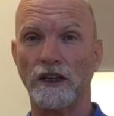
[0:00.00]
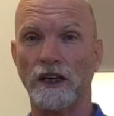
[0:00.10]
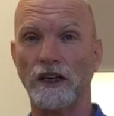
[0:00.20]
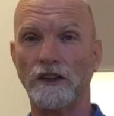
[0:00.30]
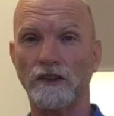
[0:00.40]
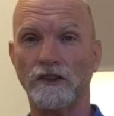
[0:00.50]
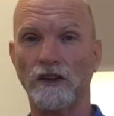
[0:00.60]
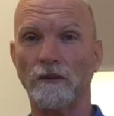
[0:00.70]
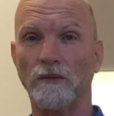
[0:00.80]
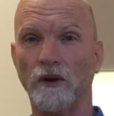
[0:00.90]
and
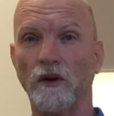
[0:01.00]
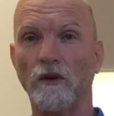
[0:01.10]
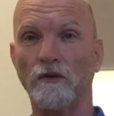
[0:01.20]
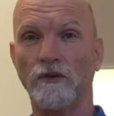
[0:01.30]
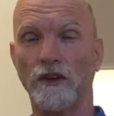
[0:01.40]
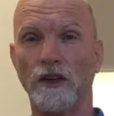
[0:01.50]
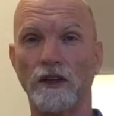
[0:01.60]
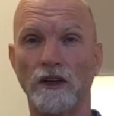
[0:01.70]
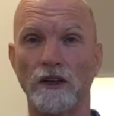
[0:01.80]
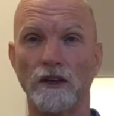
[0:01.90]
some of
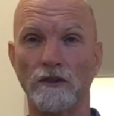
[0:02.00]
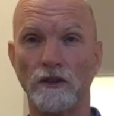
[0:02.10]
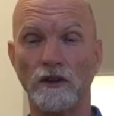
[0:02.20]
the